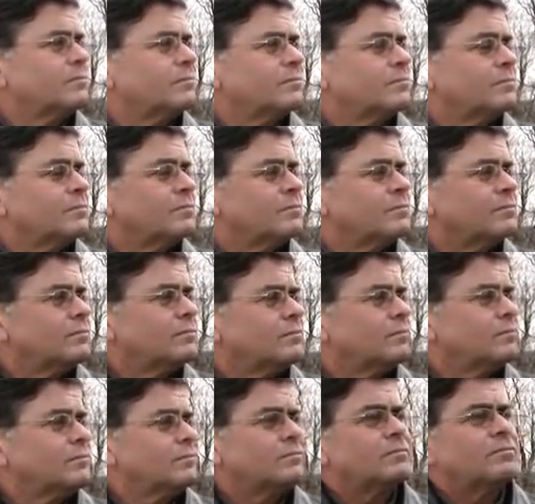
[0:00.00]

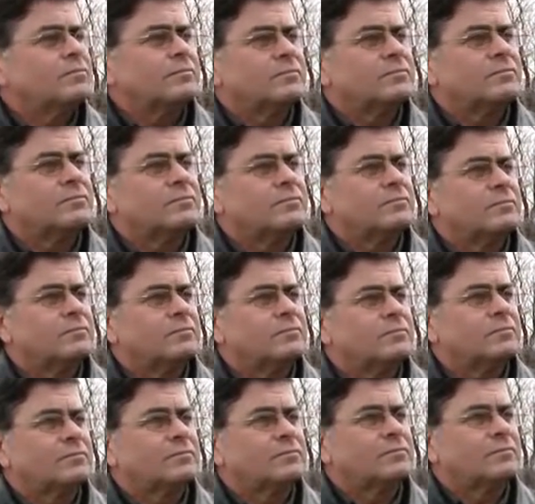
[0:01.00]

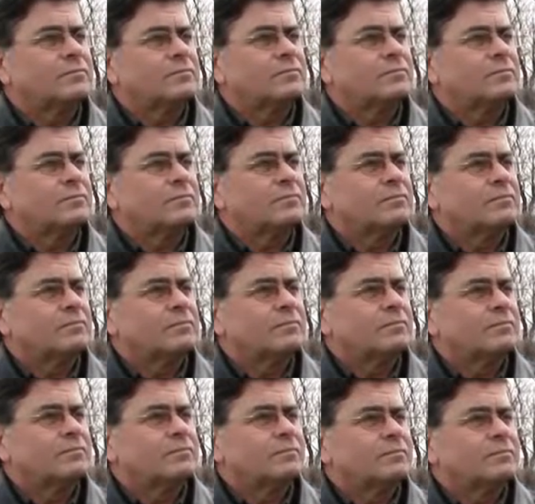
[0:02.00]

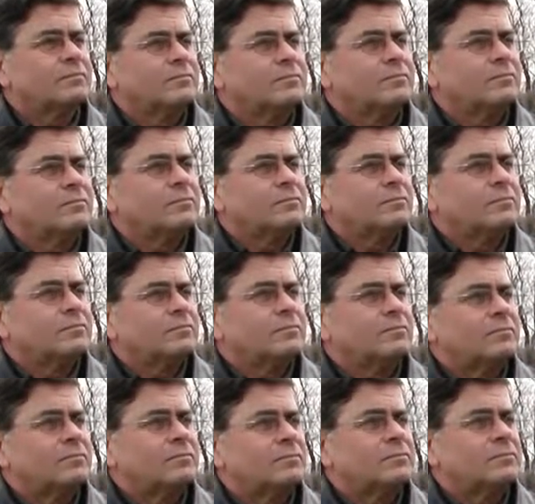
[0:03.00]

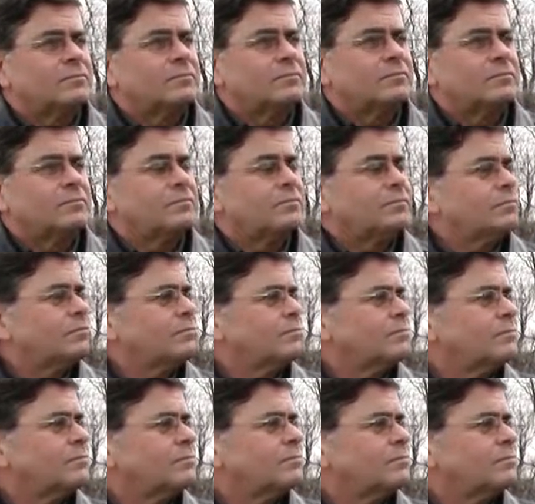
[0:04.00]
(silent)